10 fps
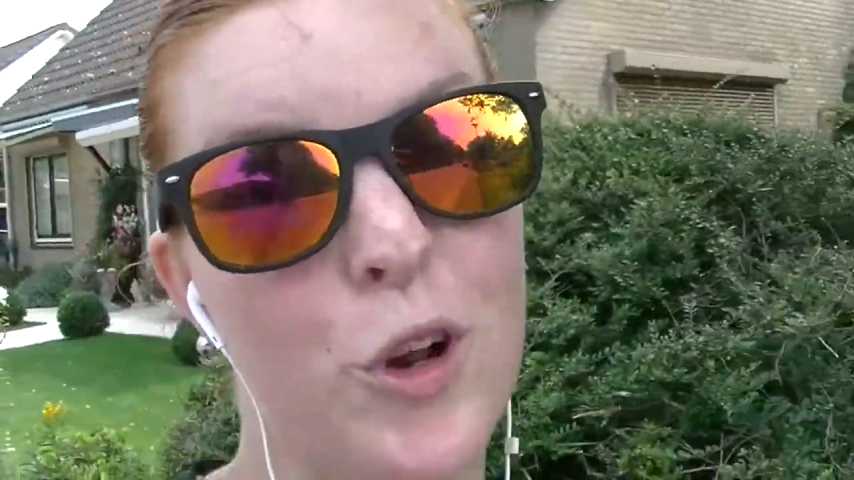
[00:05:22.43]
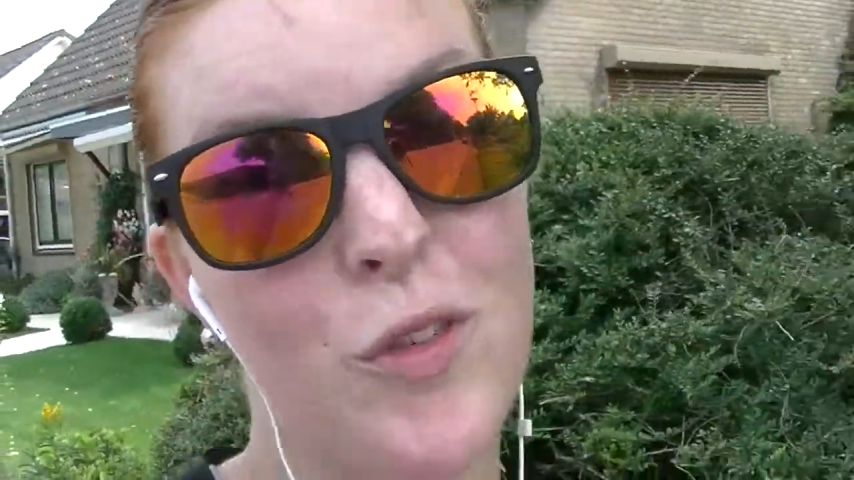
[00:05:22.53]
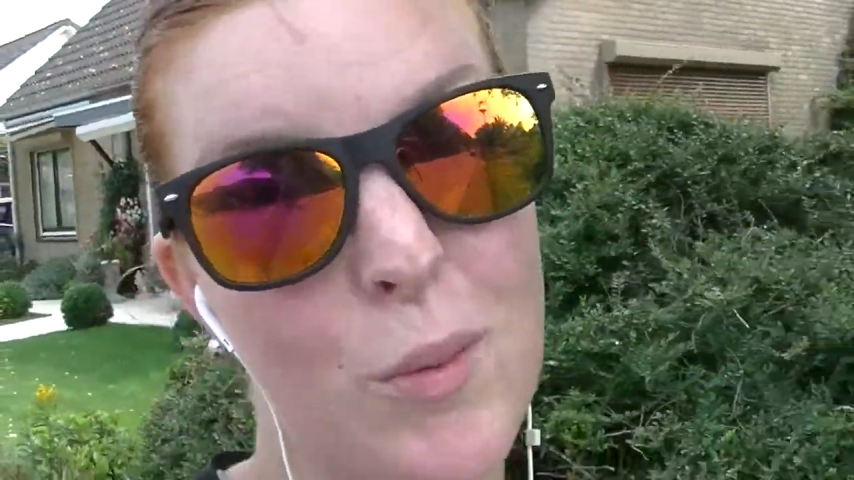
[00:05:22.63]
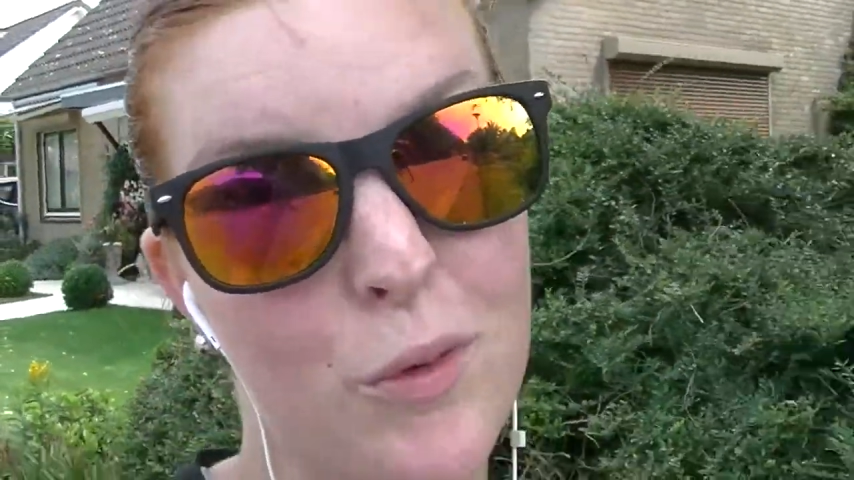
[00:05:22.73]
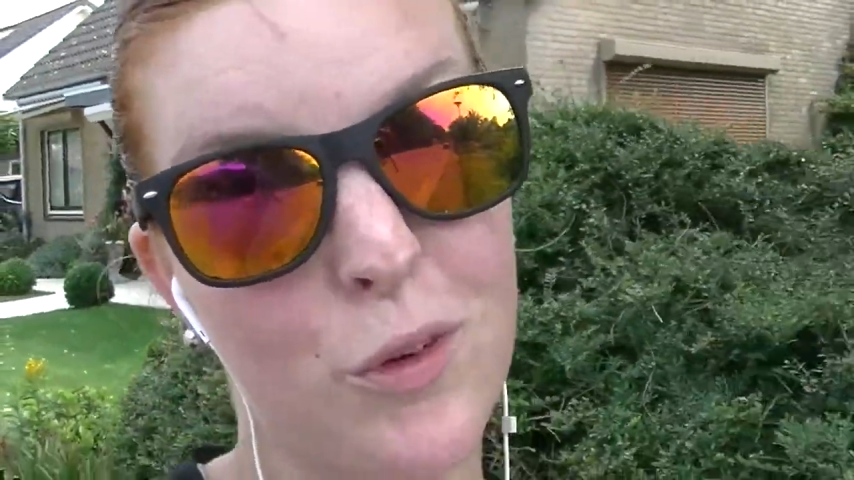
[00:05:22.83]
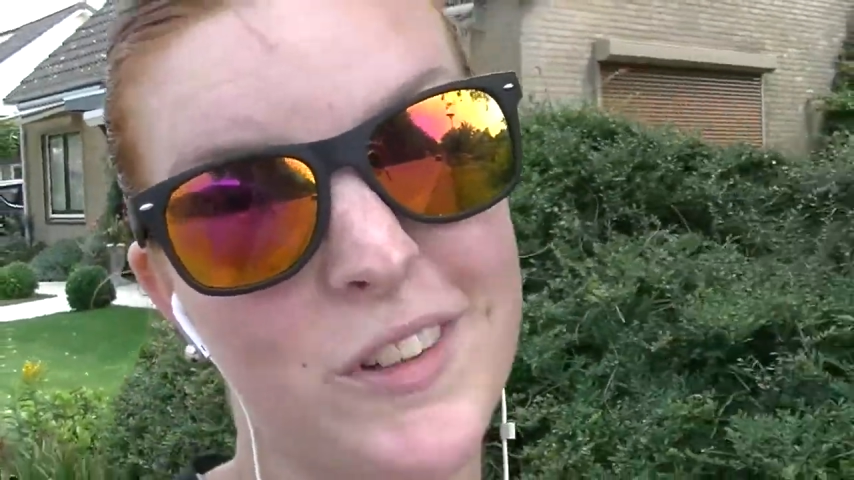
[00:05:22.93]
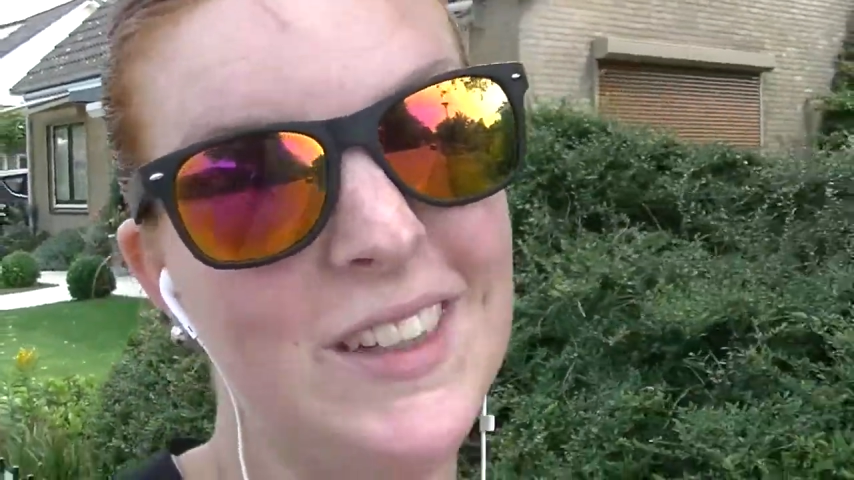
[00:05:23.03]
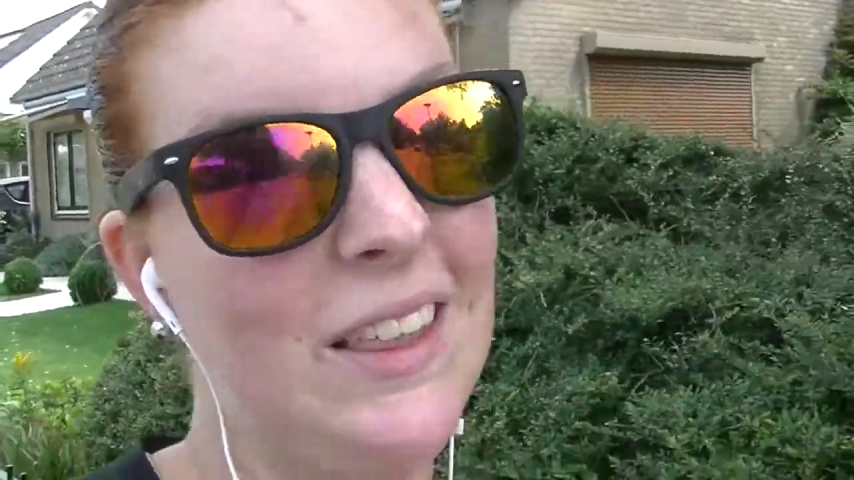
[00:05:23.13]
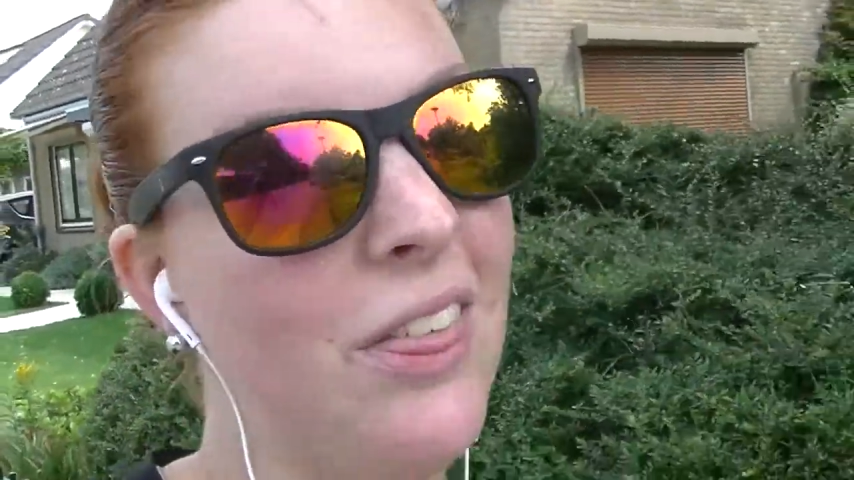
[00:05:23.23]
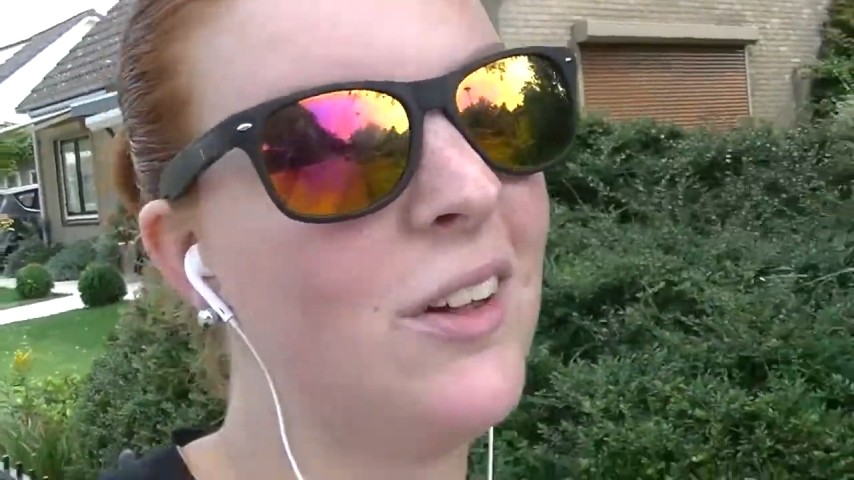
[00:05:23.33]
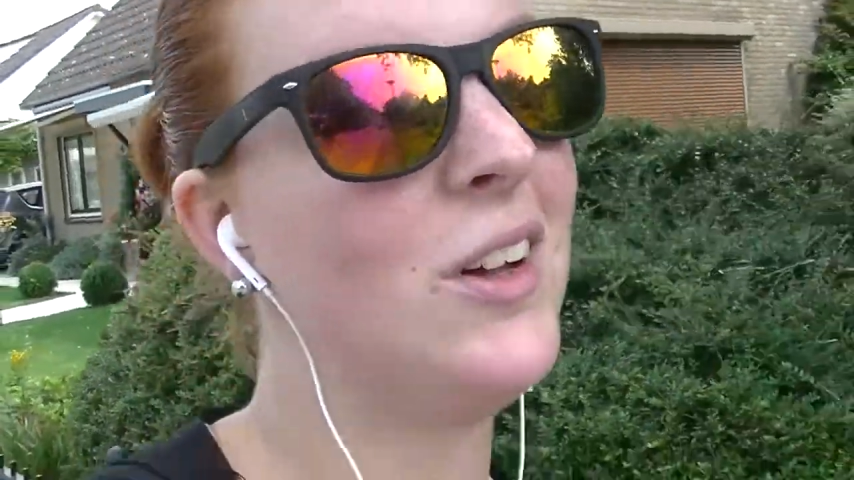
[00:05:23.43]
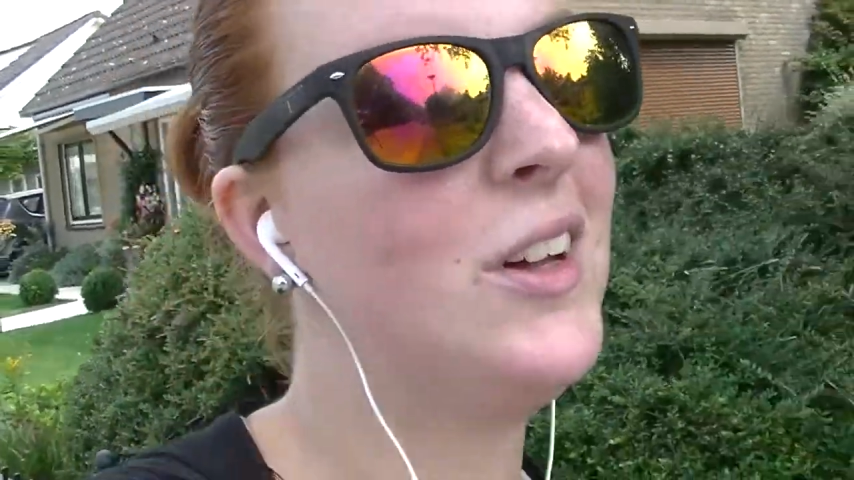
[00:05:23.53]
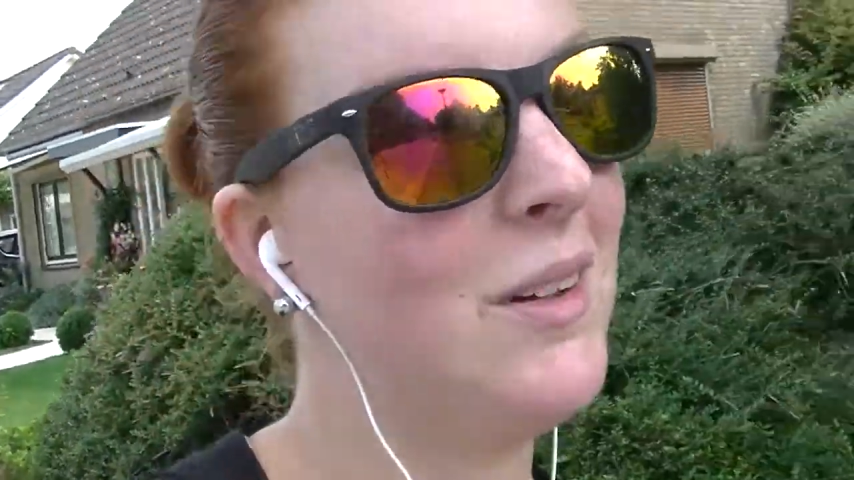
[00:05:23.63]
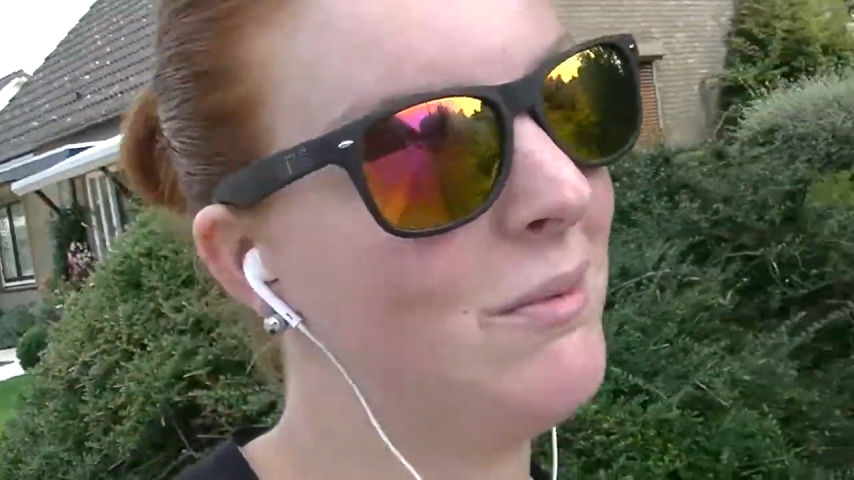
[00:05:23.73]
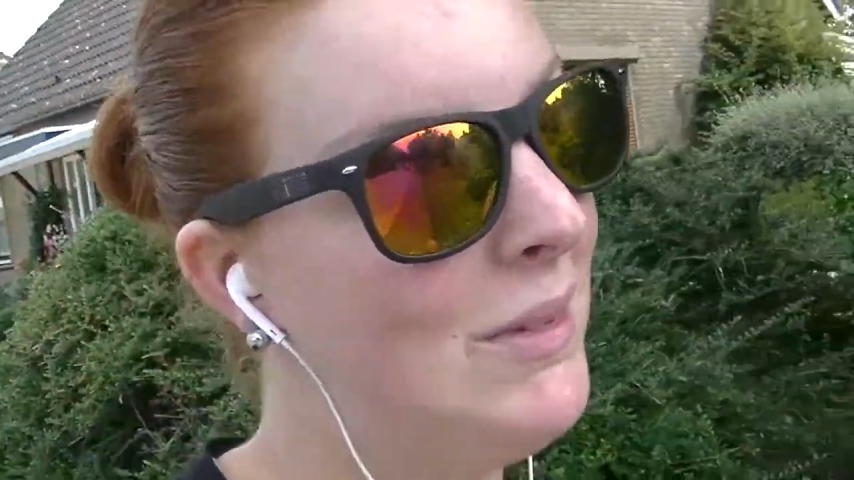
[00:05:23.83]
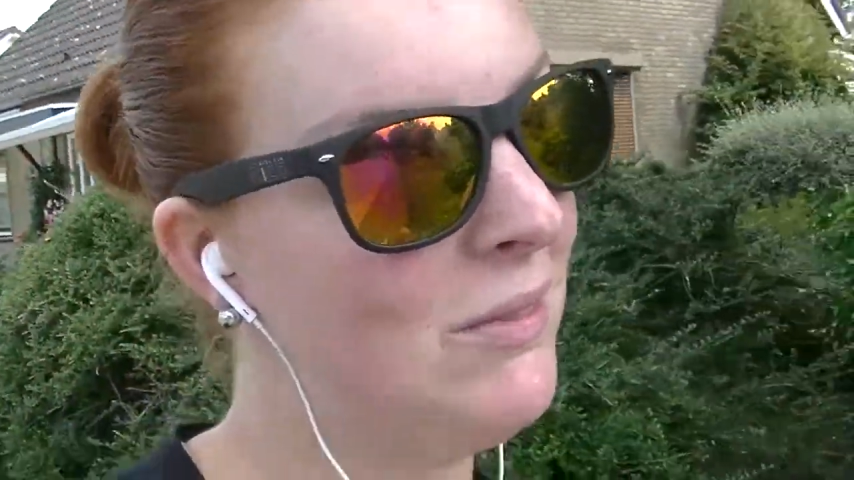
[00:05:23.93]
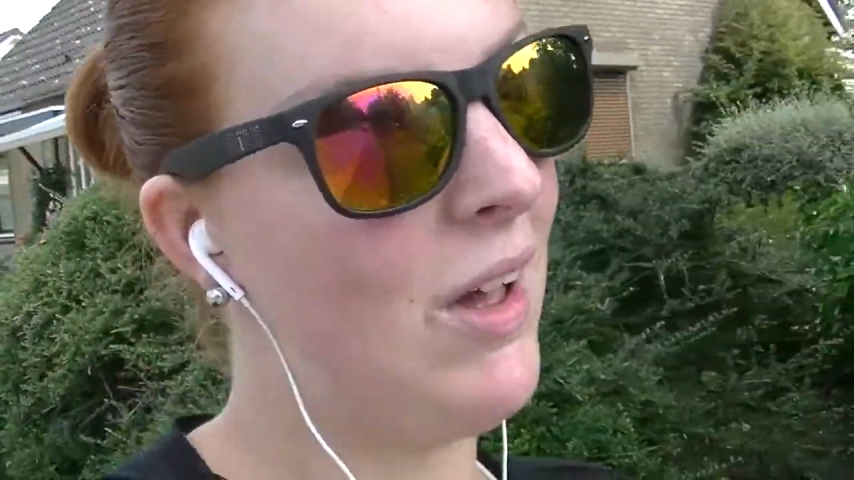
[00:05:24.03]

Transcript: November 14th.